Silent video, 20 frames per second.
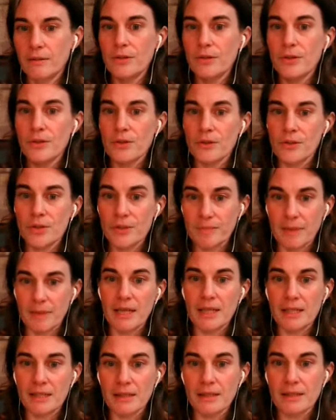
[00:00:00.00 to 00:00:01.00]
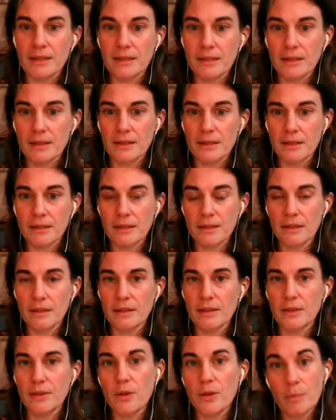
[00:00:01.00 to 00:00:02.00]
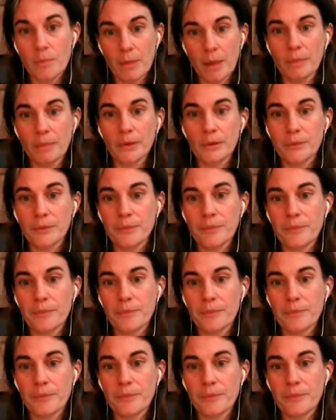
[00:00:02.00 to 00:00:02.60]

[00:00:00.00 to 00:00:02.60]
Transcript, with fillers: your space, your bubble.